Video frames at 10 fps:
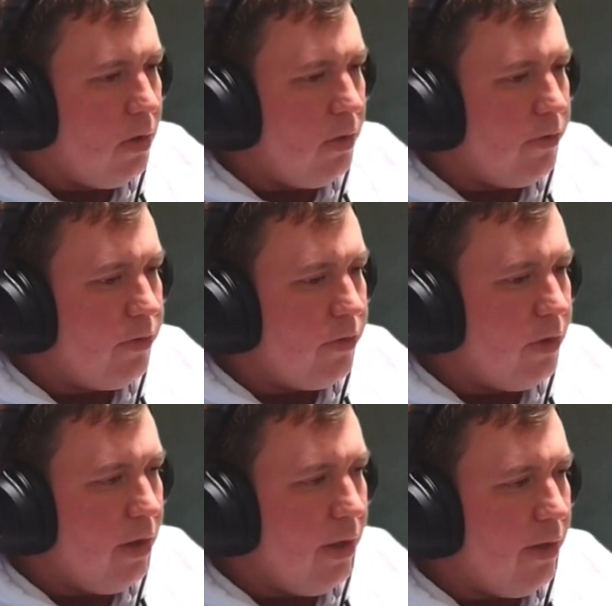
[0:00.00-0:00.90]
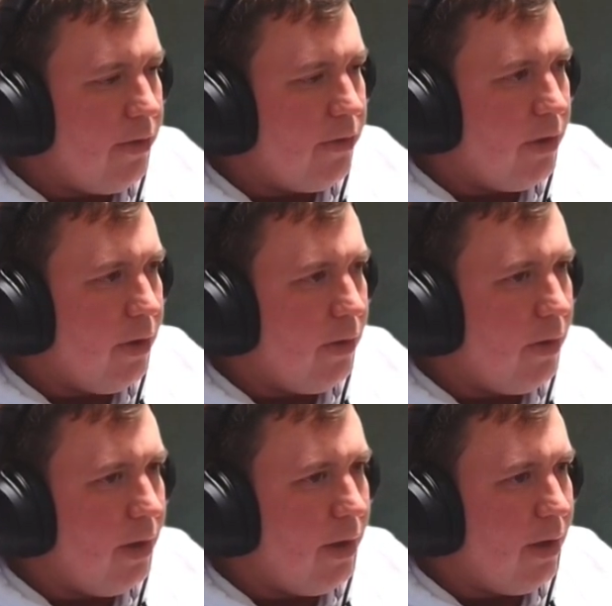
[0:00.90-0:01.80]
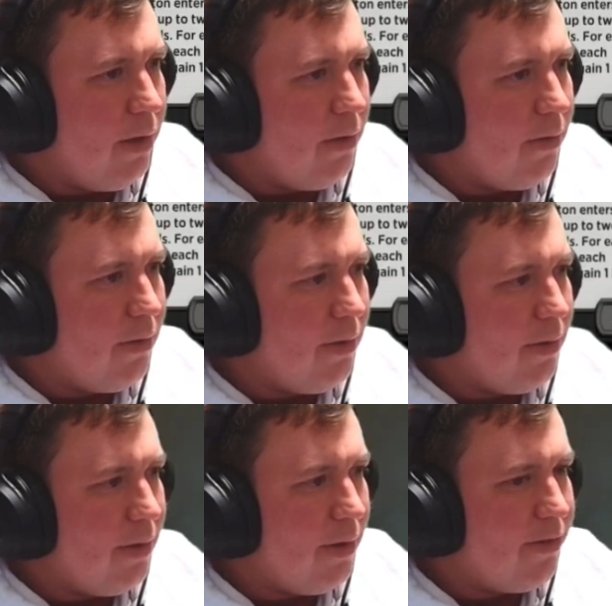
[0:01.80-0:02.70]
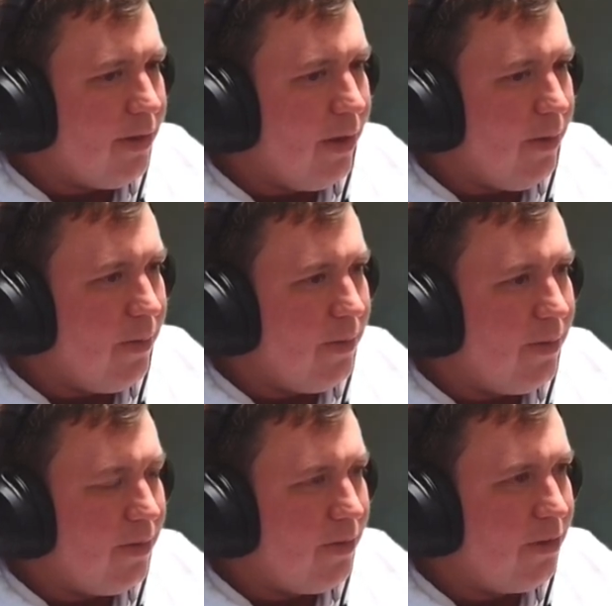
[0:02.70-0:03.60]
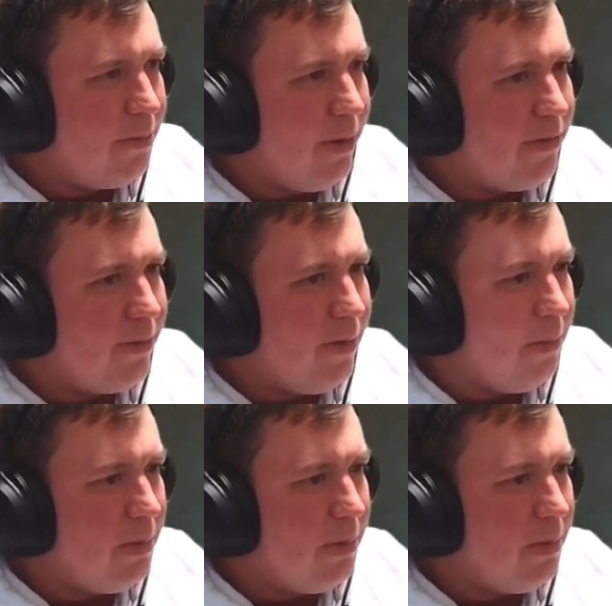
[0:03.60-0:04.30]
So let's go Dennick. That'll slow Trespasser up.